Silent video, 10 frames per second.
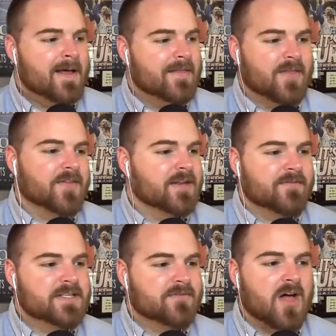Thought the
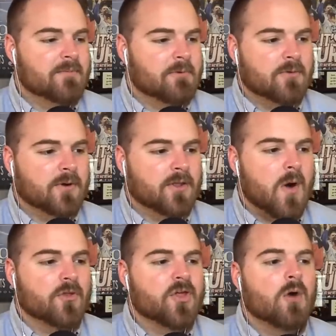defensive line played really
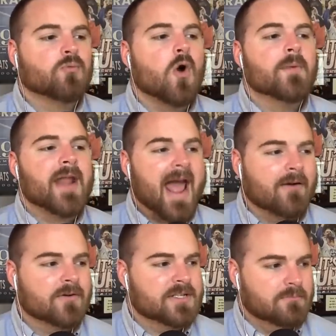well. Thought Roman
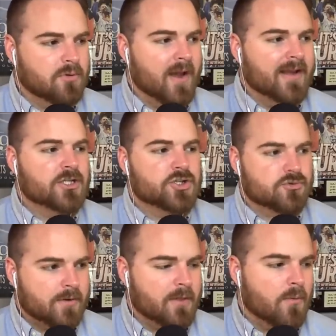Harrison played
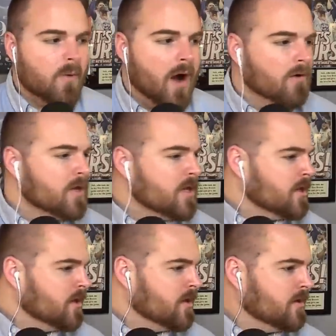extremely well.
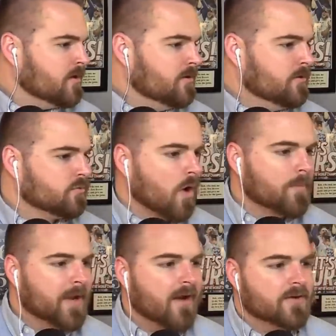
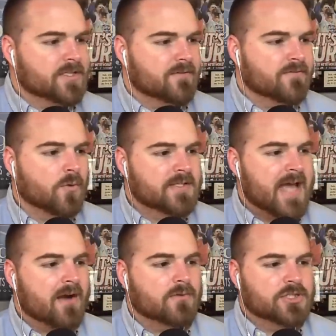Roman Harrison, 4
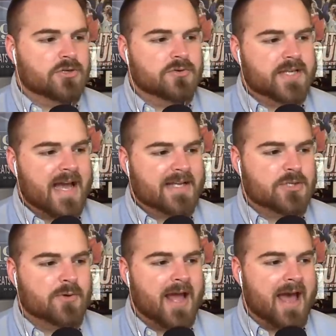tackles, 2 sacks,
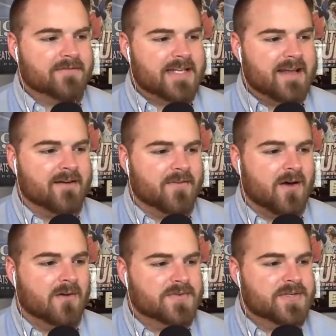2.5
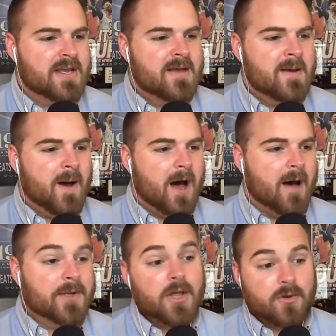TFLs,
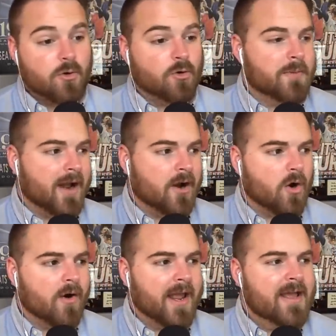another quarterback
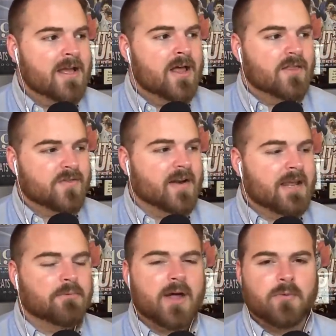hurry. Thought
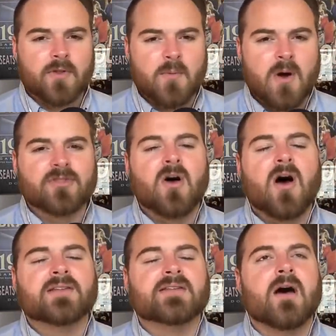he played really well.
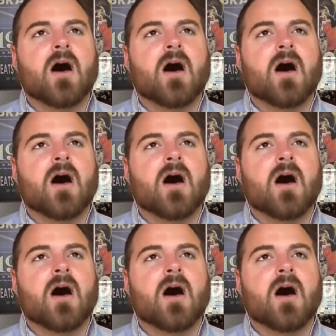Thought